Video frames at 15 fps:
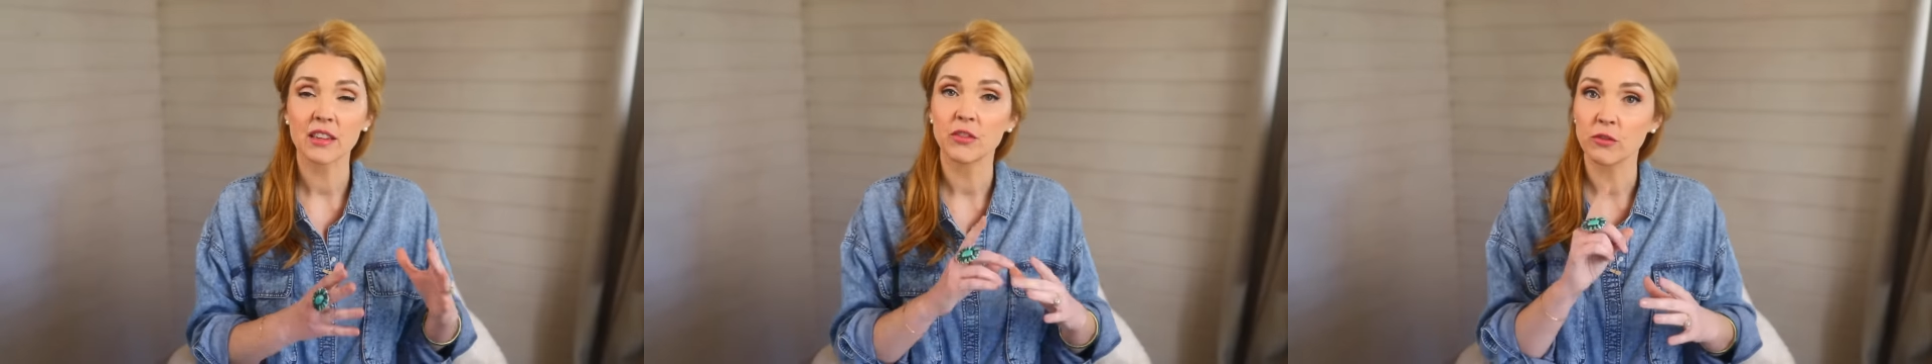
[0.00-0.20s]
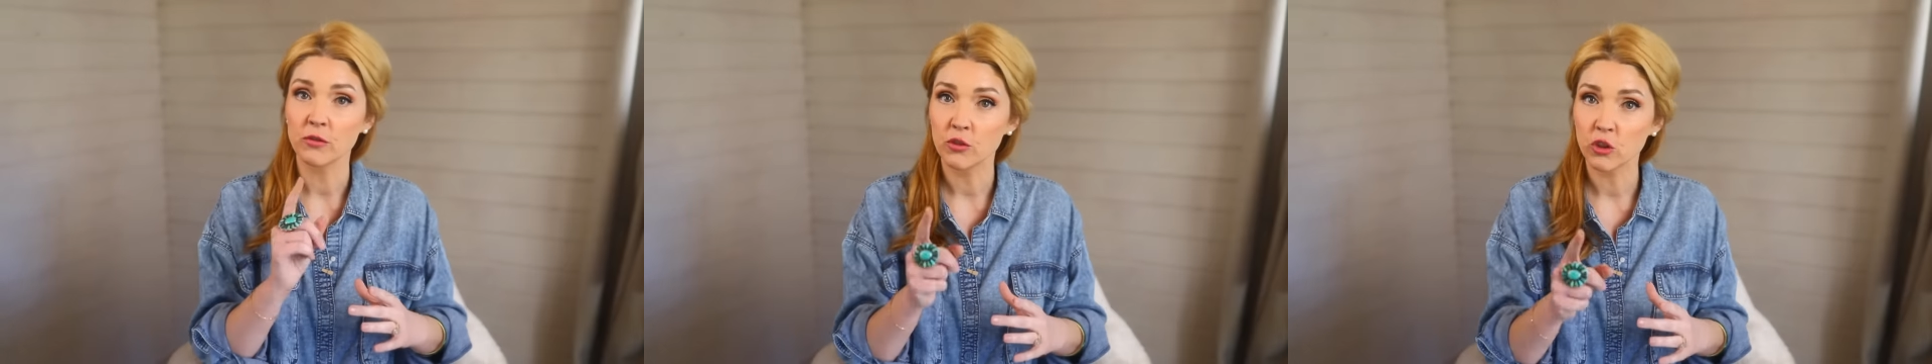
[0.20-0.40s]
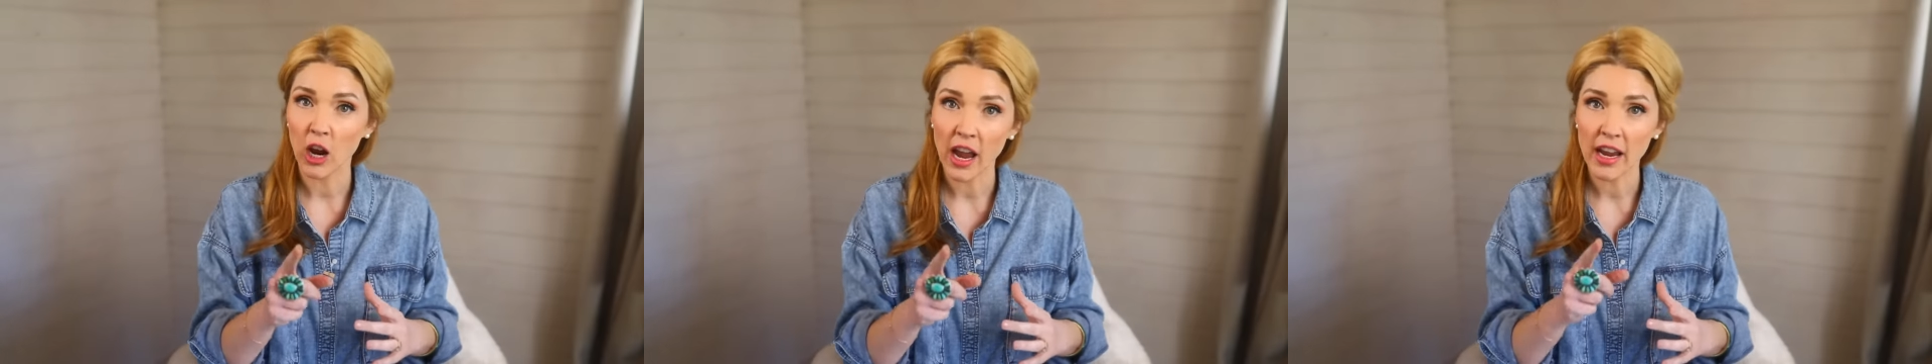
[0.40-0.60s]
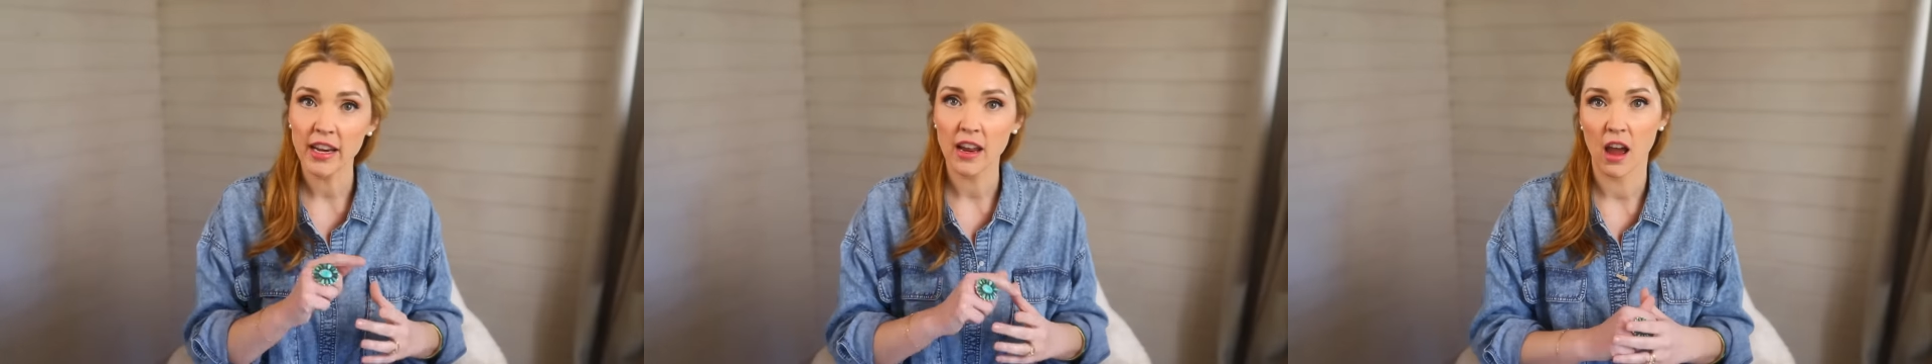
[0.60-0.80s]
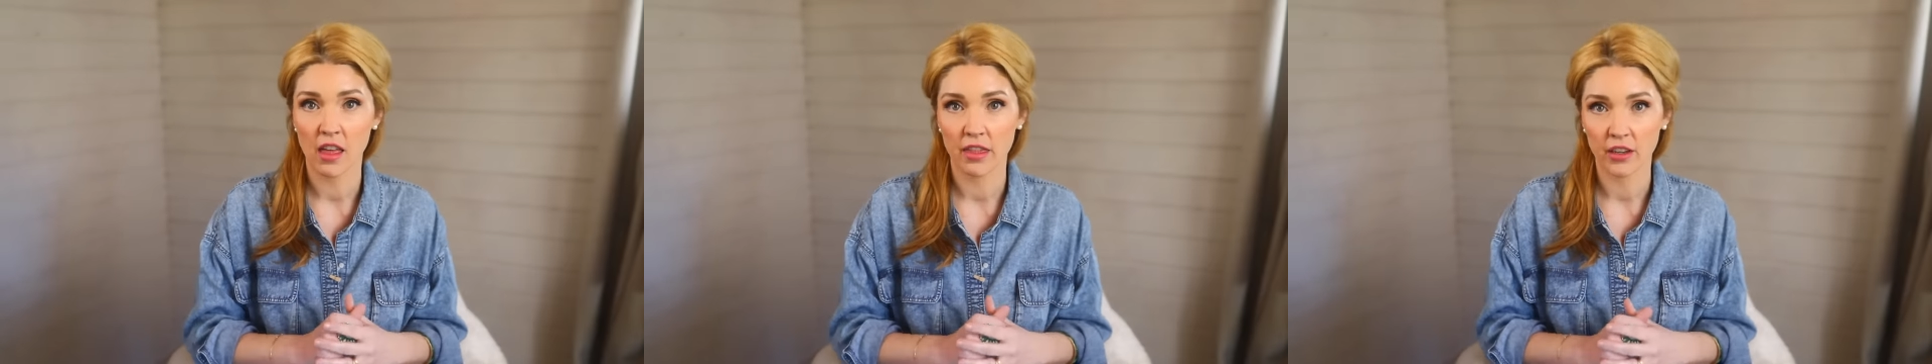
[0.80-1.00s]
if you've tried
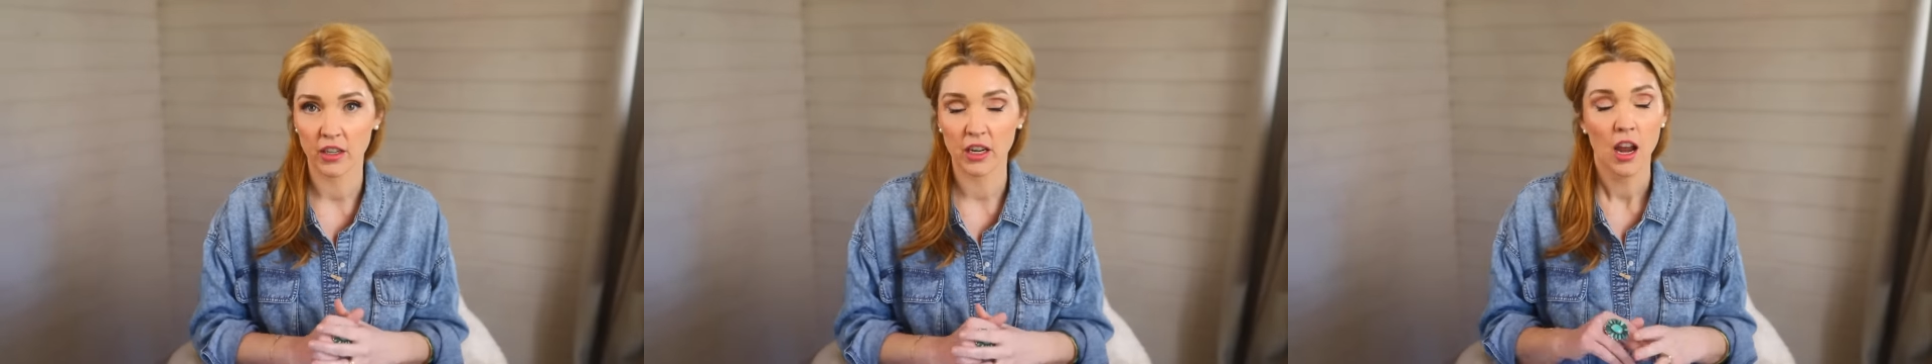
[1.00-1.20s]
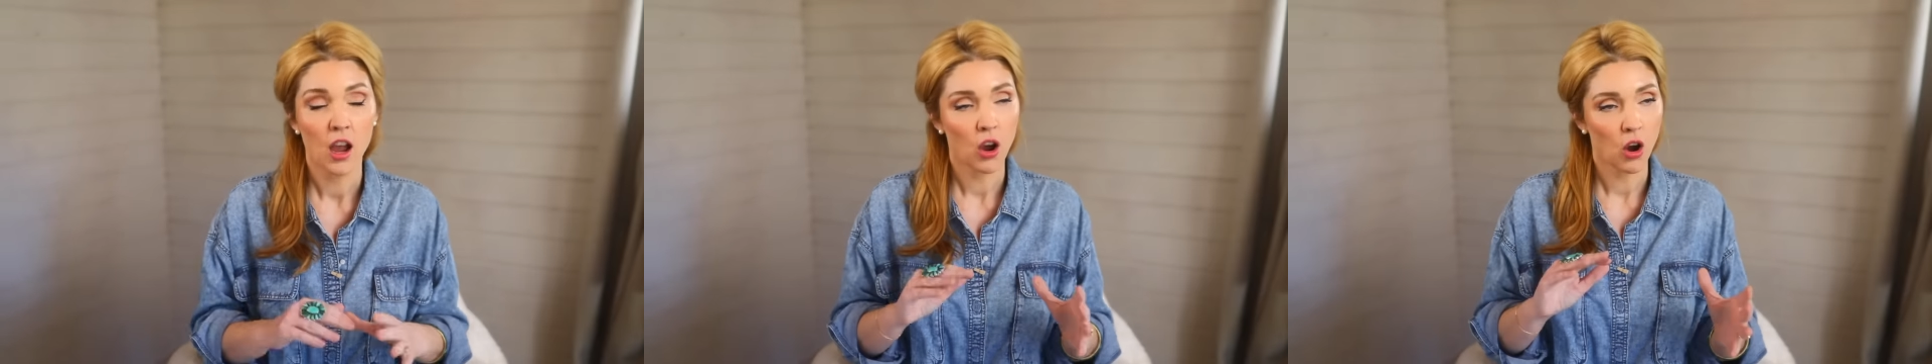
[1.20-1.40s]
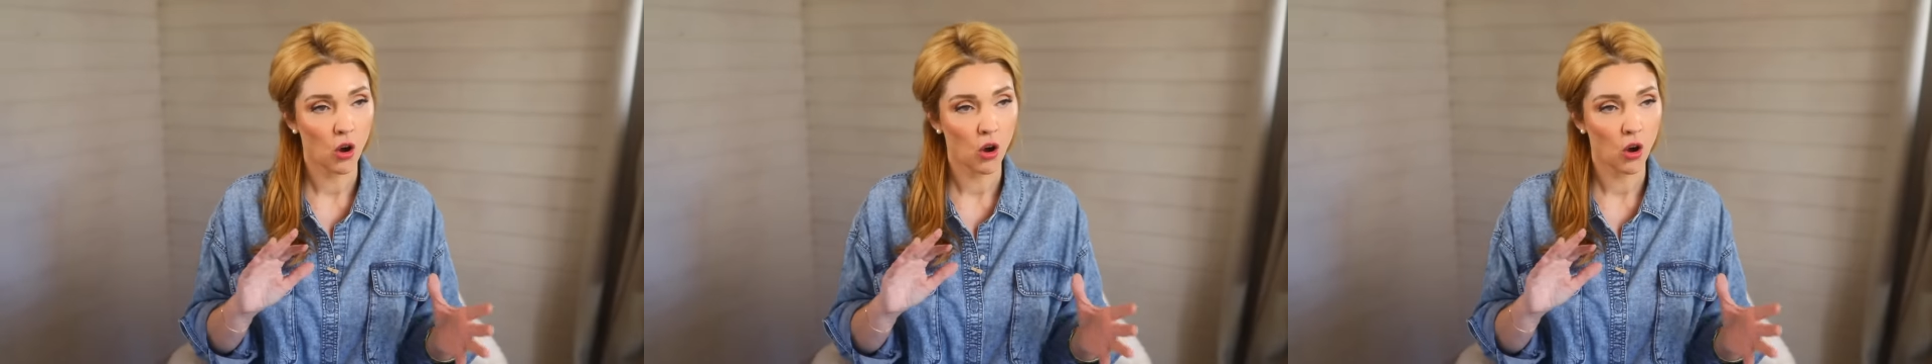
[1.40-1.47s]
other